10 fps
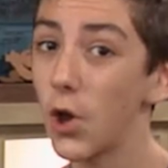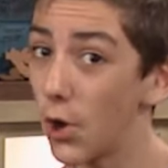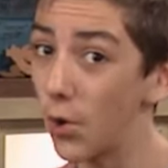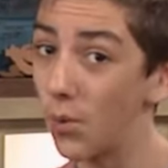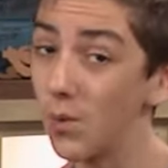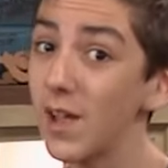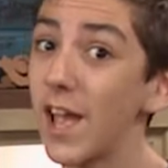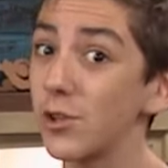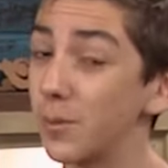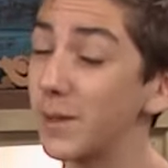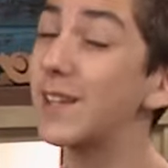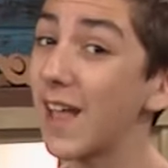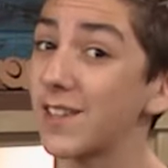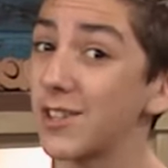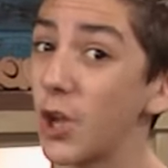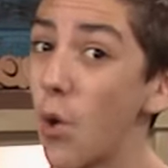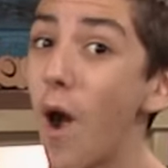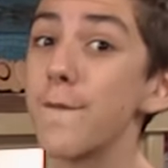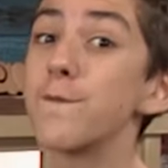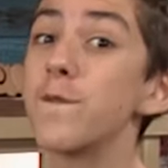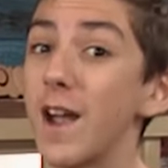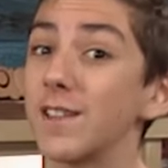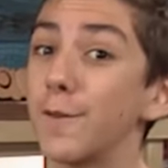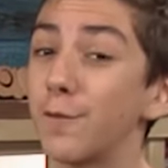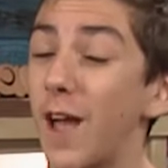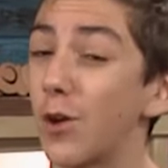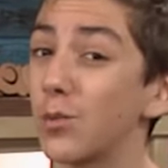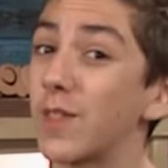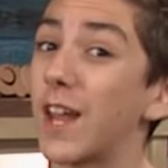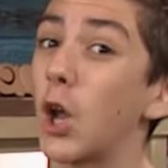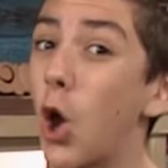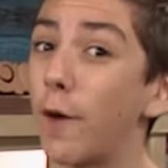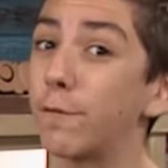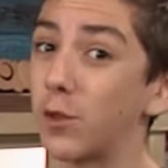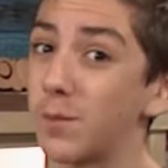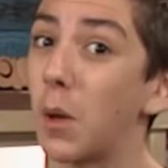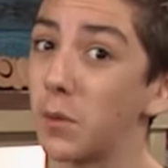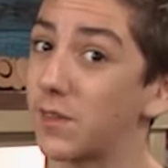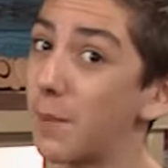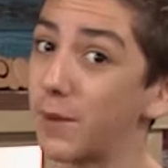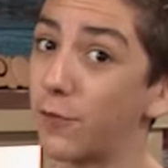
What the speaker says: Oh, and you'll be glad to know I finally found where that awful smell was coming